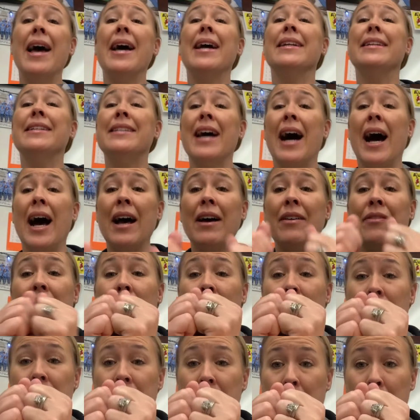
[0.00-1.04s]

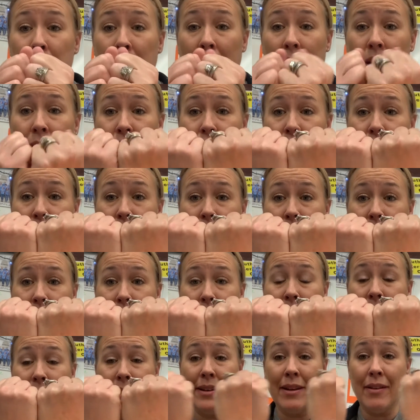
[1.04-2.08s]
Divergent boundaries
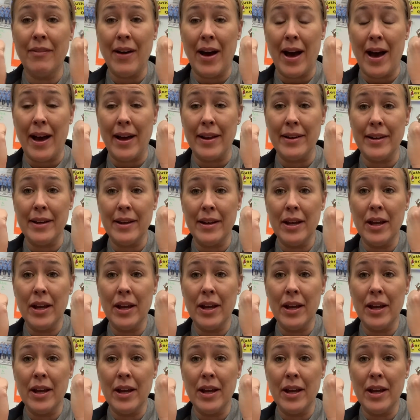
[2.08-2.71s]
divide.